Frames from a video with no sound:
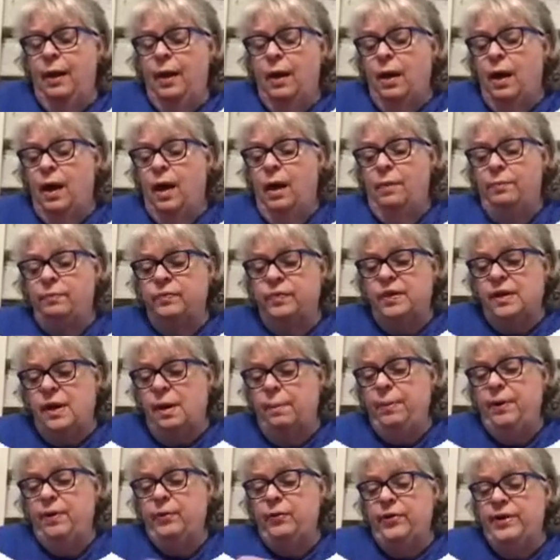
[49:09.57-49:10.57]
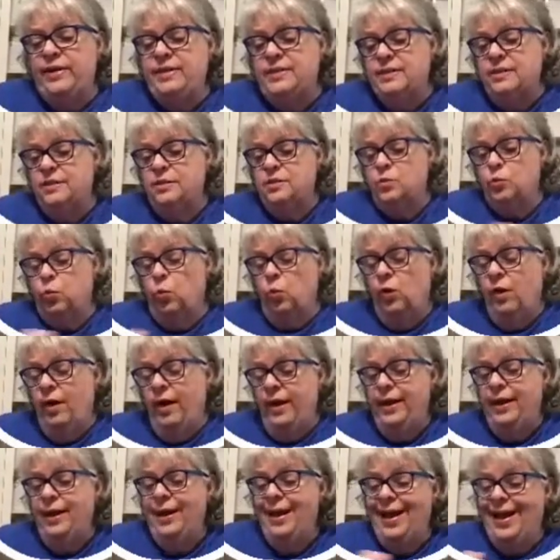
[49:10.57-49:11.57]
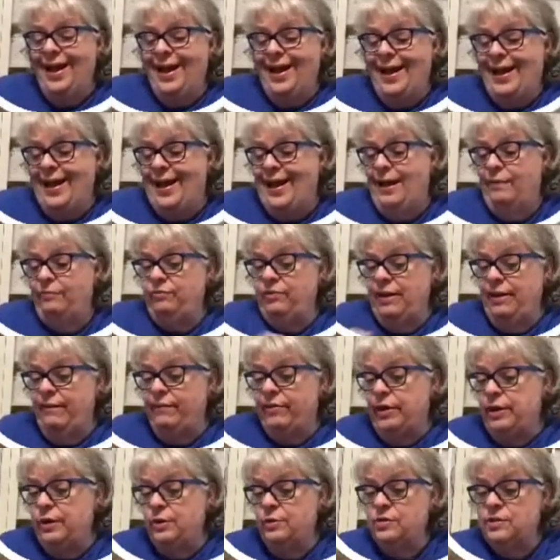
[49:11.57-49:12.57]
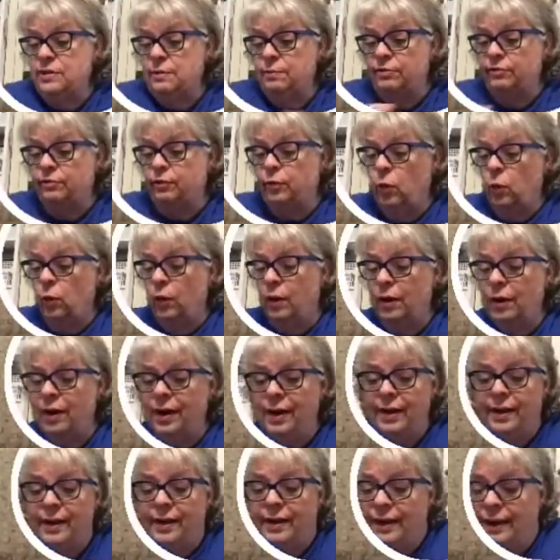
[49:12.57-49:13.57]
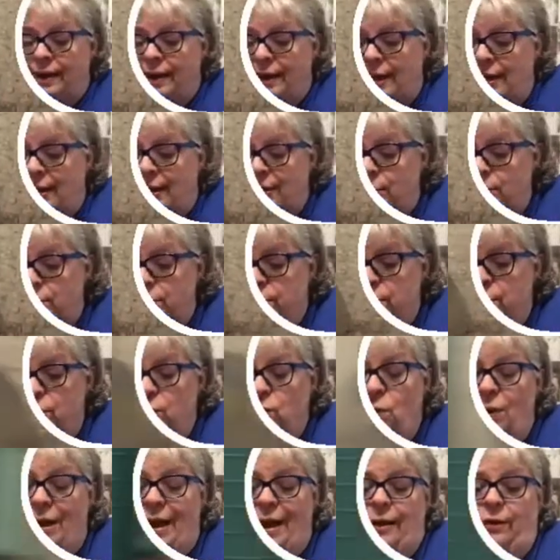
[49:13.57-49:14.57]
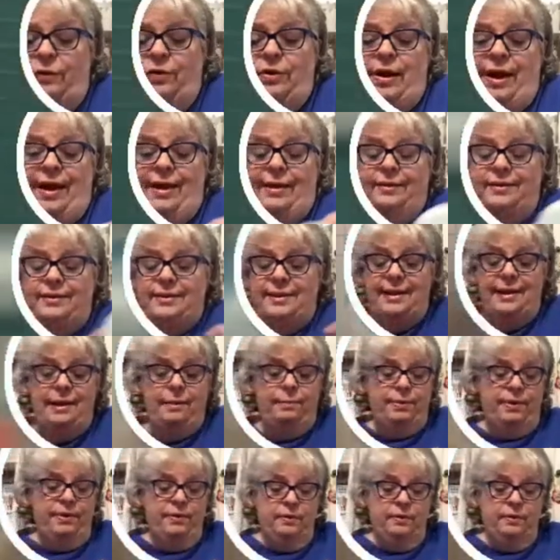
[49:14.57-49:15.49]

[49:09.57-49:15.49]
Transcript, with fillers: Couple of reasons. 1, I've never used it before. And 2, I don't know how deep